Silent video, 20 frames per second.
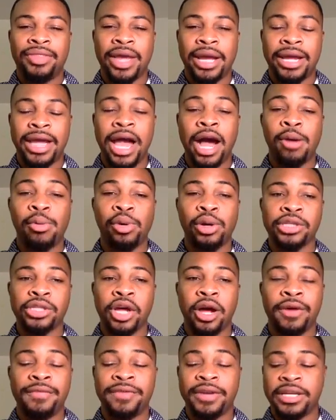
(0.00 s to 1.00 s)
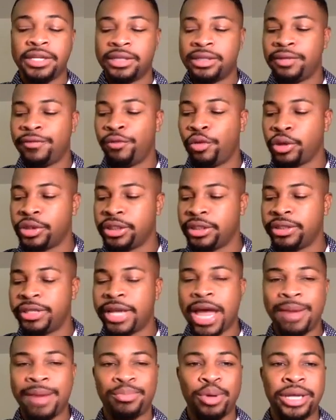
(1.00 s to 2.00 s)
Cowboys offense, forcing
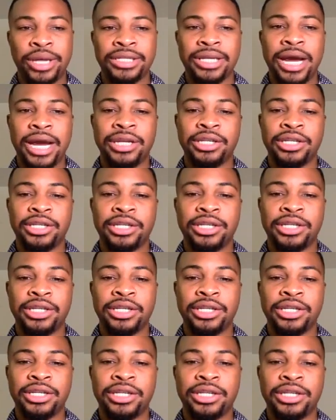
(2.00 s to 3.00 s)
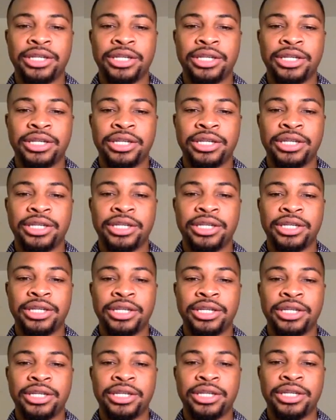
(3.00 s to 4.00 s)
Dak Prescott into a few interceptions,
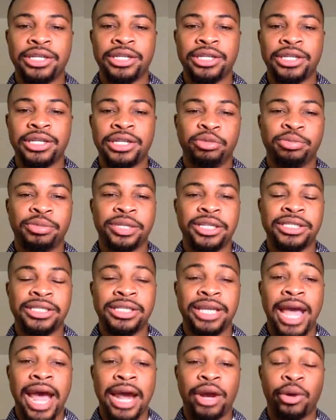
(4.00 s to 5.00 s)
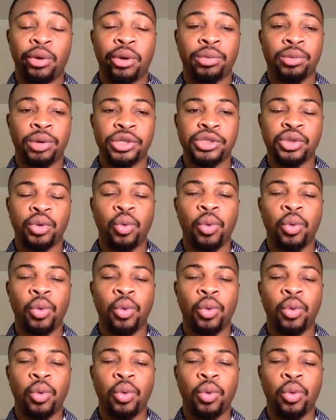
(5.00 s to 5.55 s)
and ultimately Seattle and Russell